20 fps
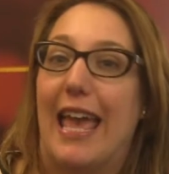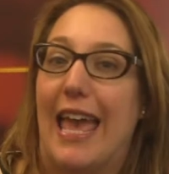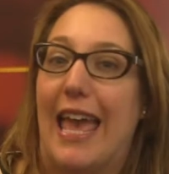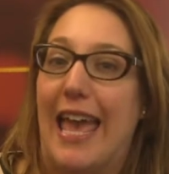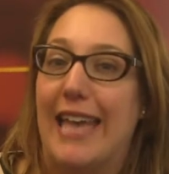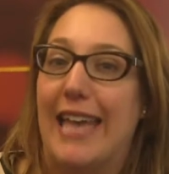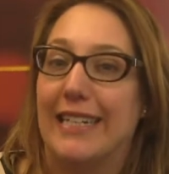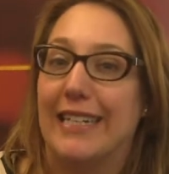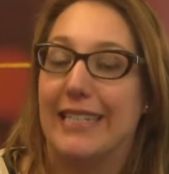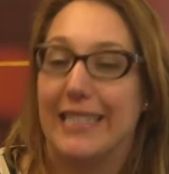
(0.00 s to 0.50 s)

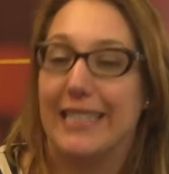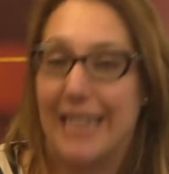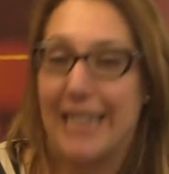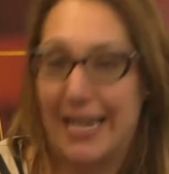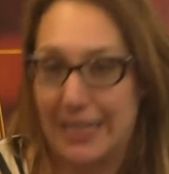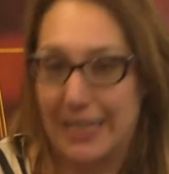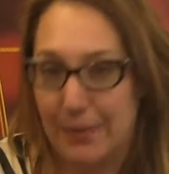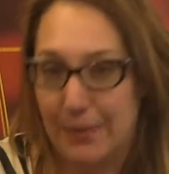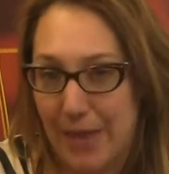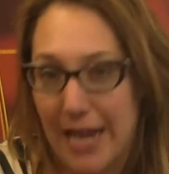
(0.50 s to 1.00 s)
and
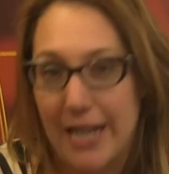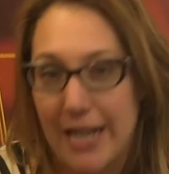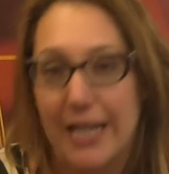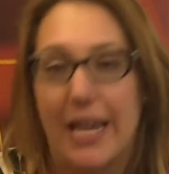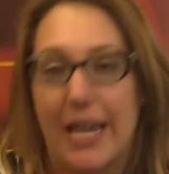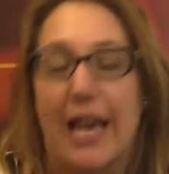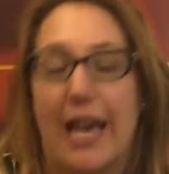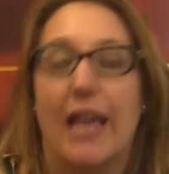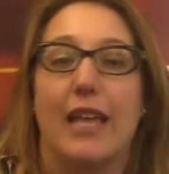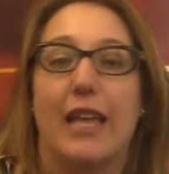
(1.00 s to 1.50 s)

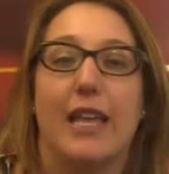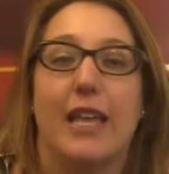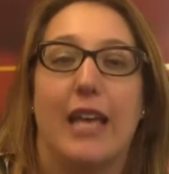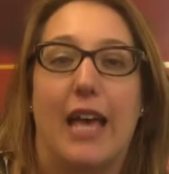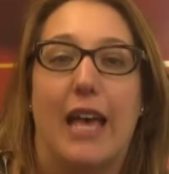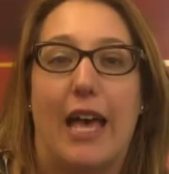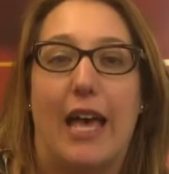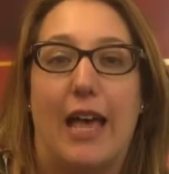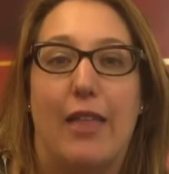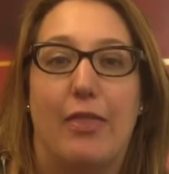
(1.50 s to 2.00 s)
Tasmania,
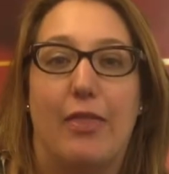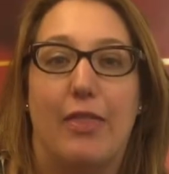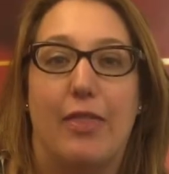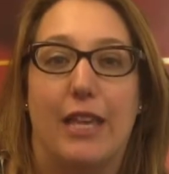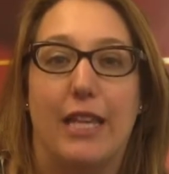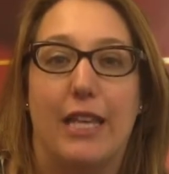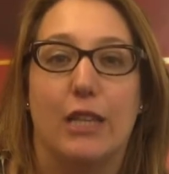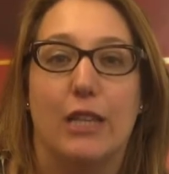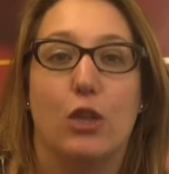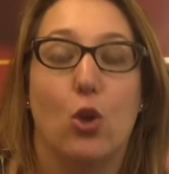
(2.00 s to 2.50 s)

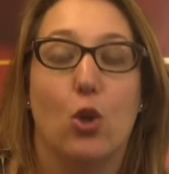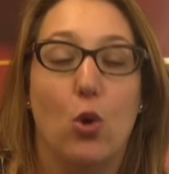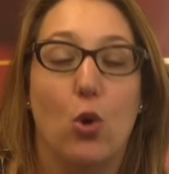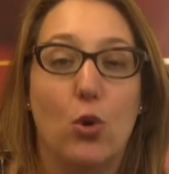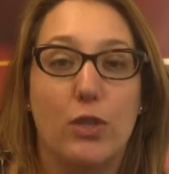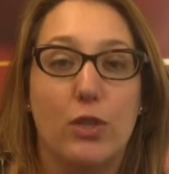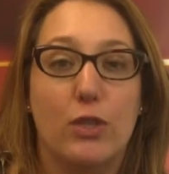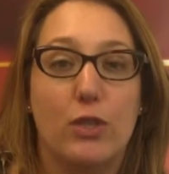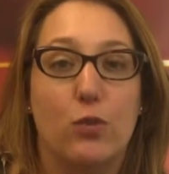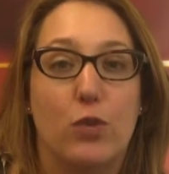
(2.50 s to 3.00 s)
the
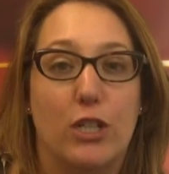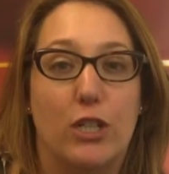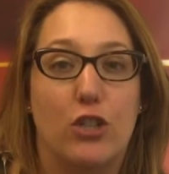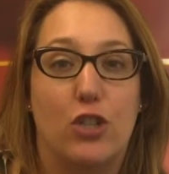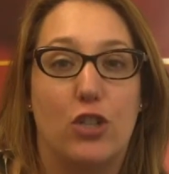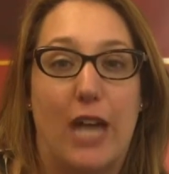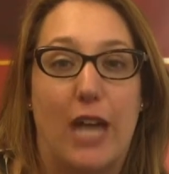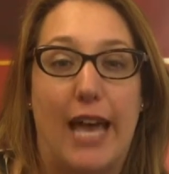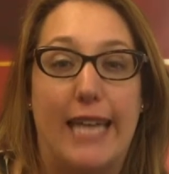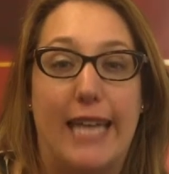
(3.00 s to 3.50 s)
laws
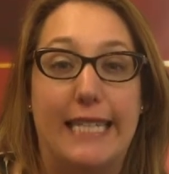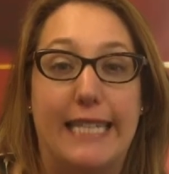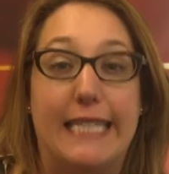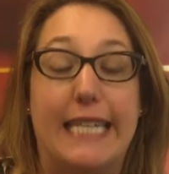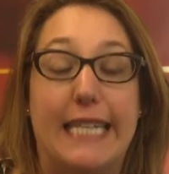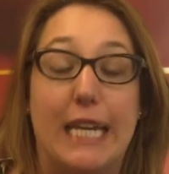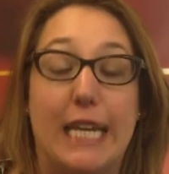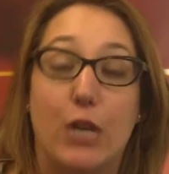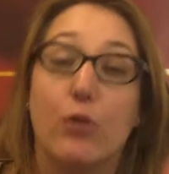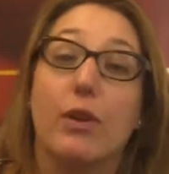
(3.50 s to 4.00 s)
which
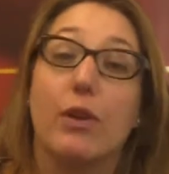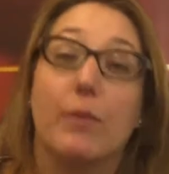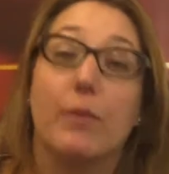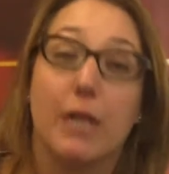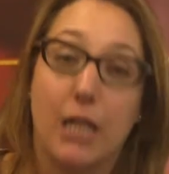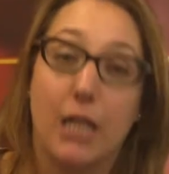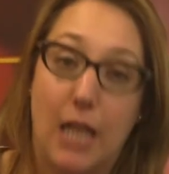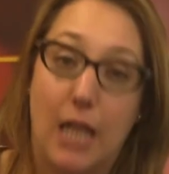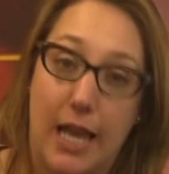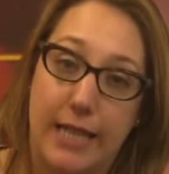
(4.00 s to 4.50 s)

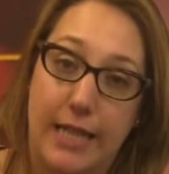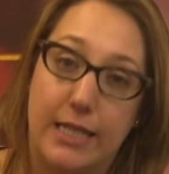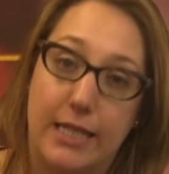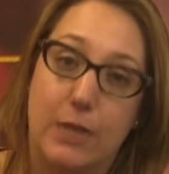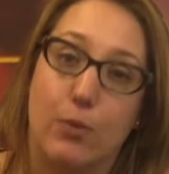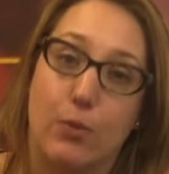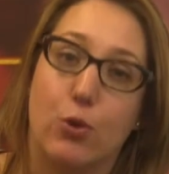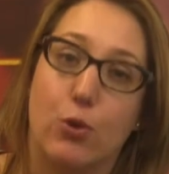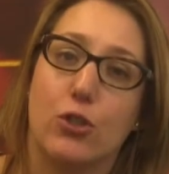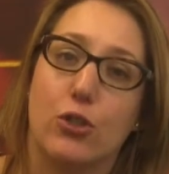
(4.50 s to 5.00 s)
decriminalised
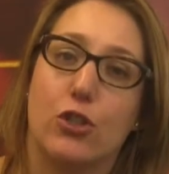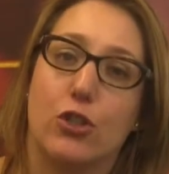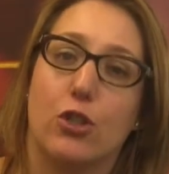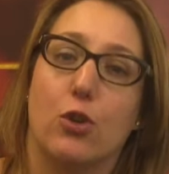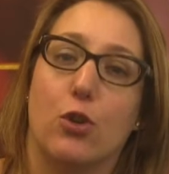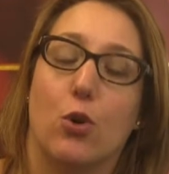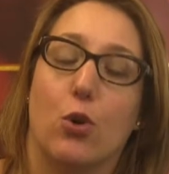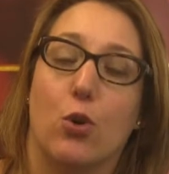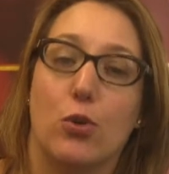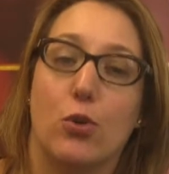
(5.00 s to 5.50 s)

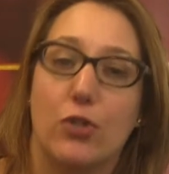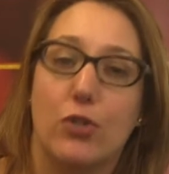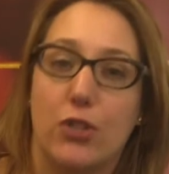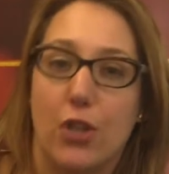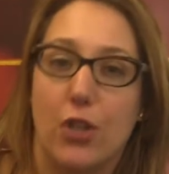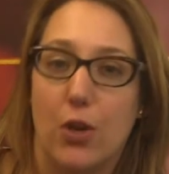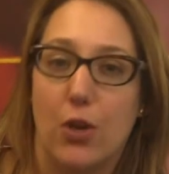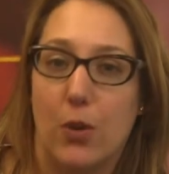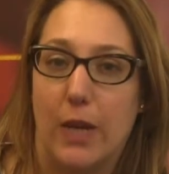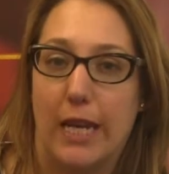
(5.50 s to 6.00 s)
abortion
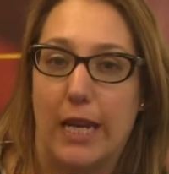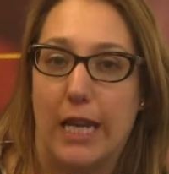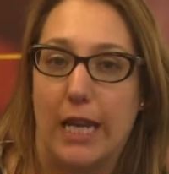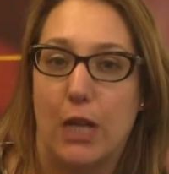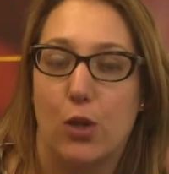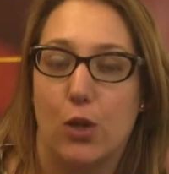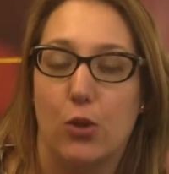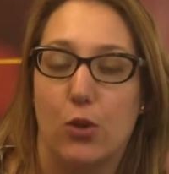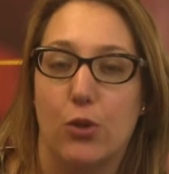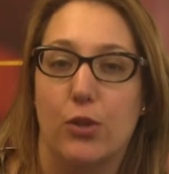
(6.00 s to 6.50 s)
also
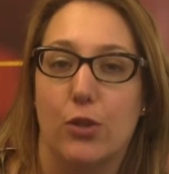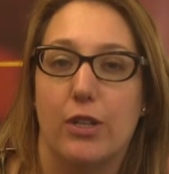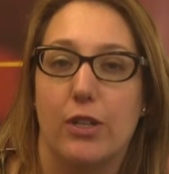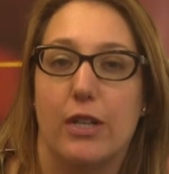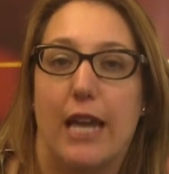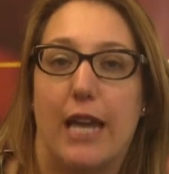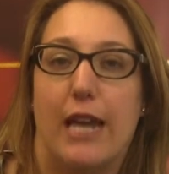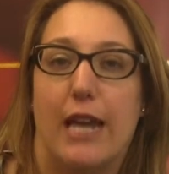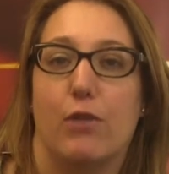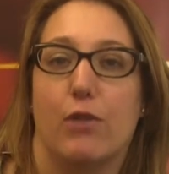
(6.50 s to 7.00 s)

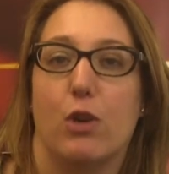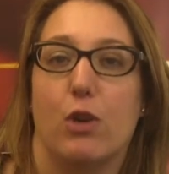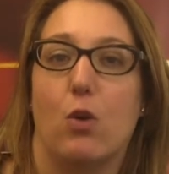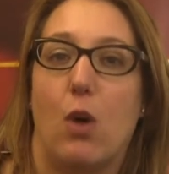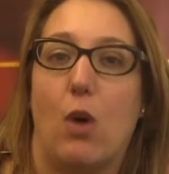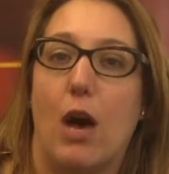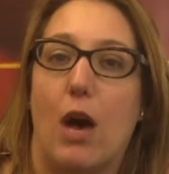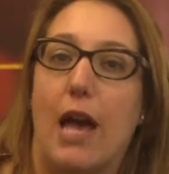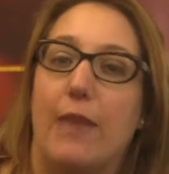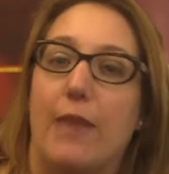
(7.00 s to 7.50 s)
included a
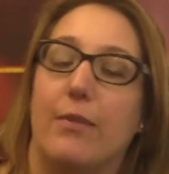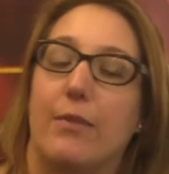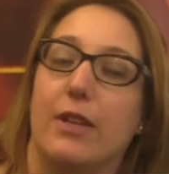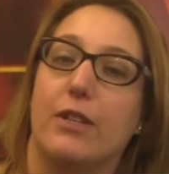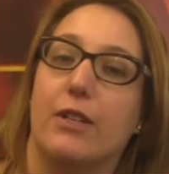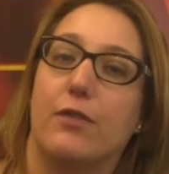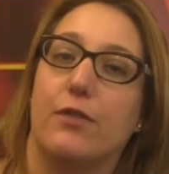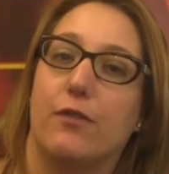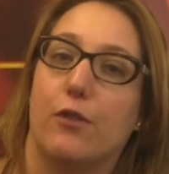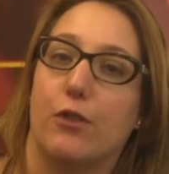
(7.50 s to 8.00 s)

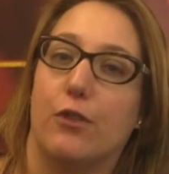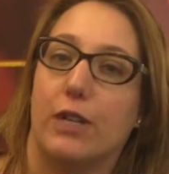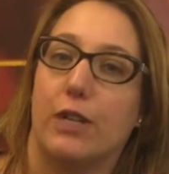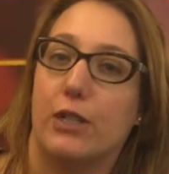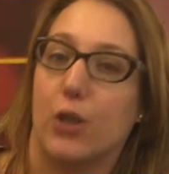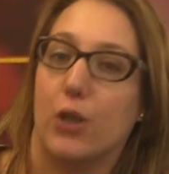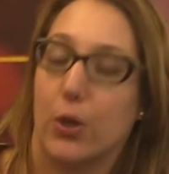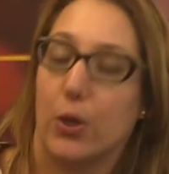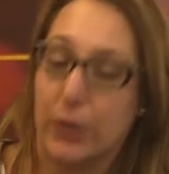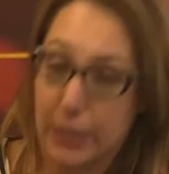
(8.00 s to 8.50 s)
requirement for a
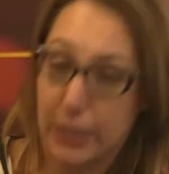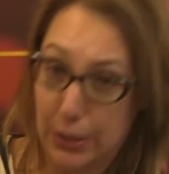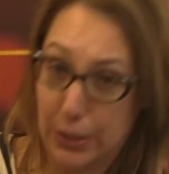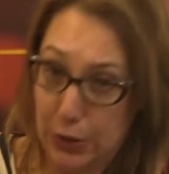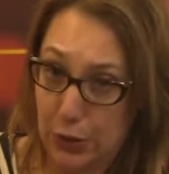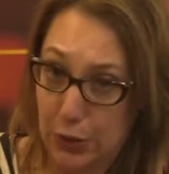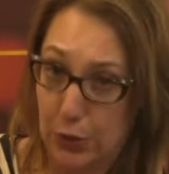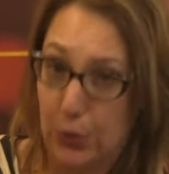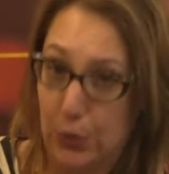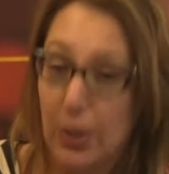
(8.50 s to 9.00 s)
doctor
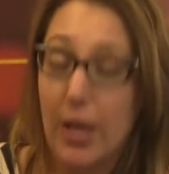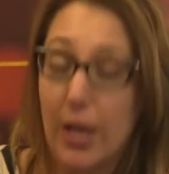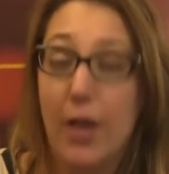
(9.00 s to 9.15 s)
to,